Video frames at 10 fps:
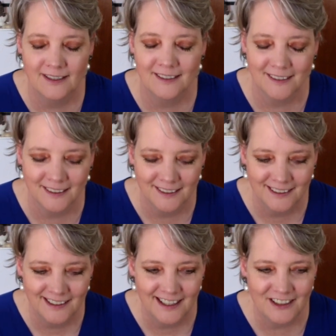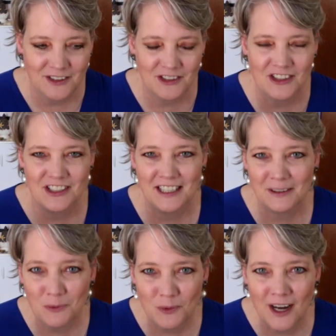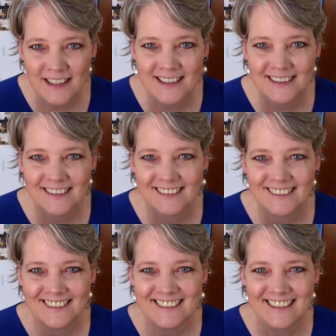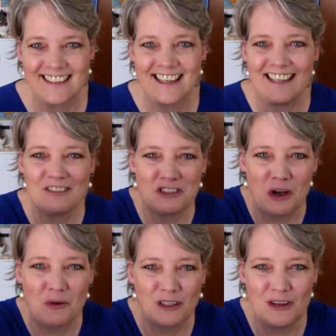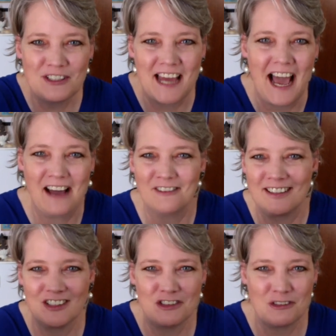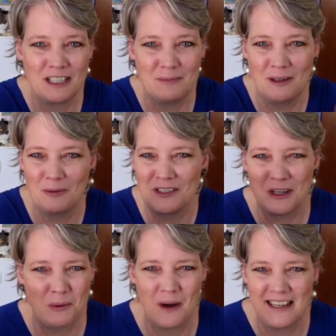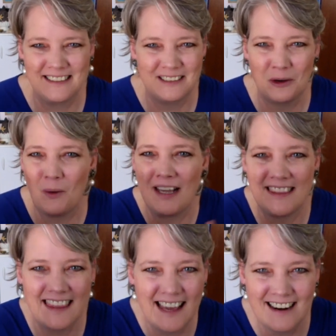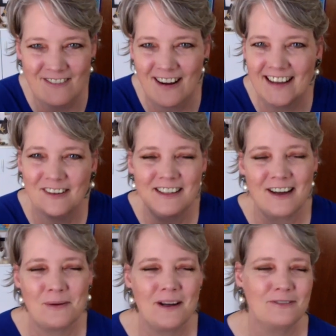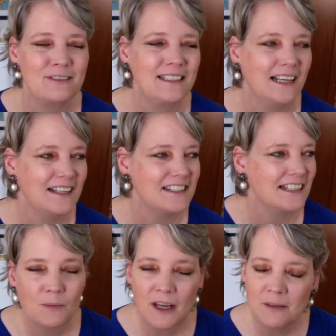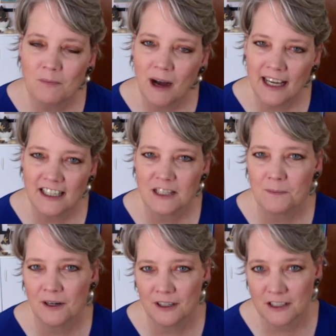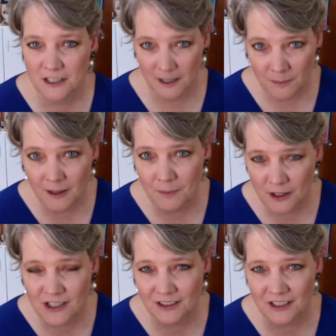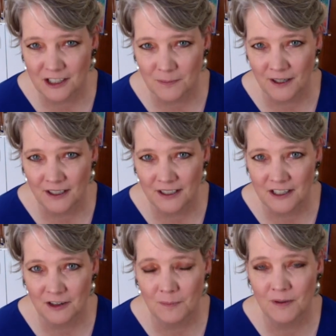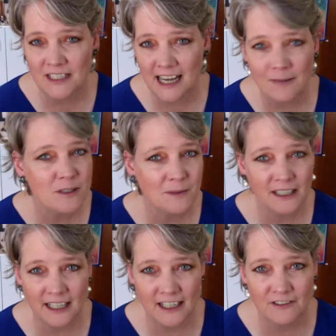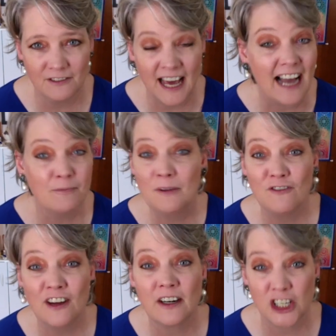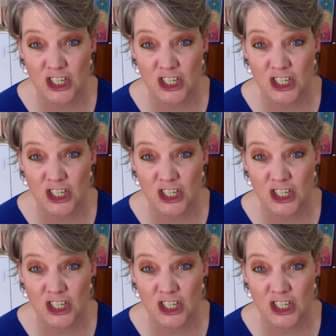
And she's just like, what? You're like, like you're so close to having this dream, and it wasn't quite, quite there, right? Not quite realized. In my experience, in my personal experience, there have been times in my life that I've been very